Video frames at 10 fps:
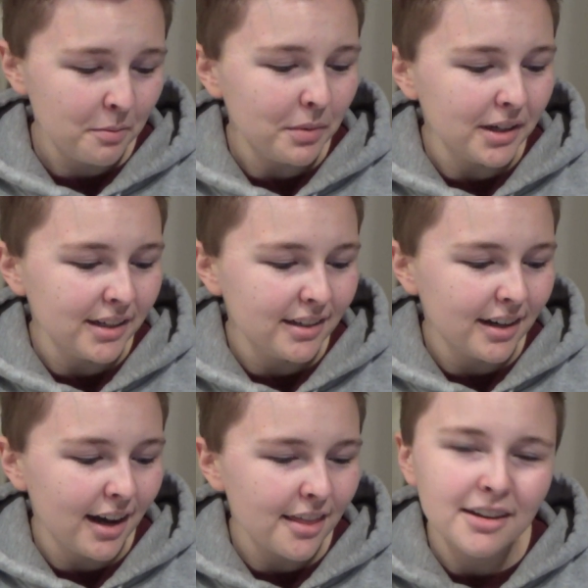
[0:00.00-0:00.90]
but
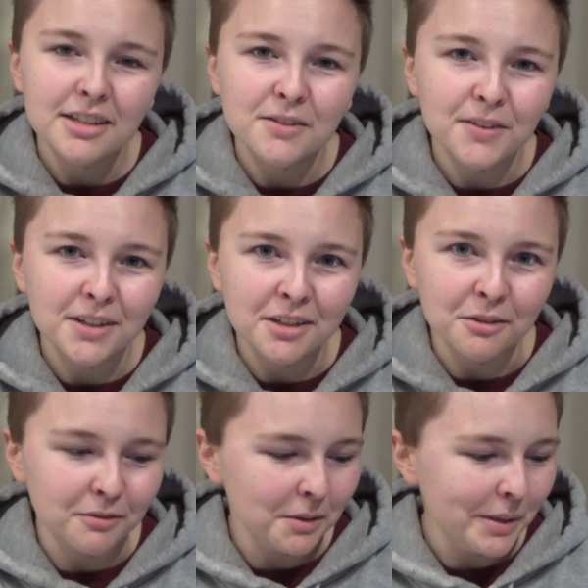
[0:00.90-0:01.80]
I think it's fun to
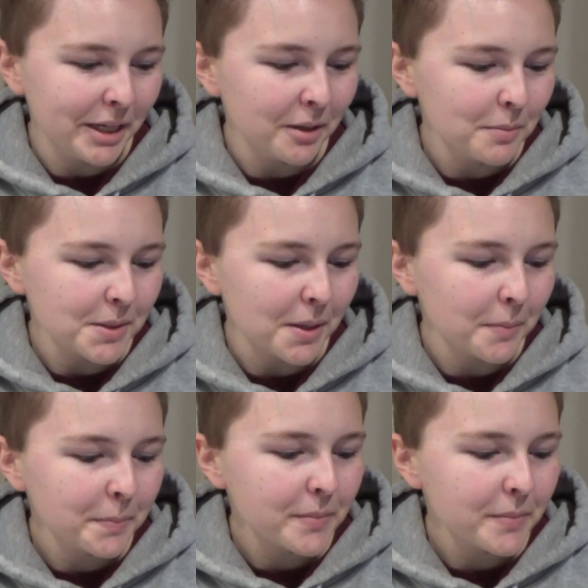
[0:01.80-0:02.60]
do fun makeup, so.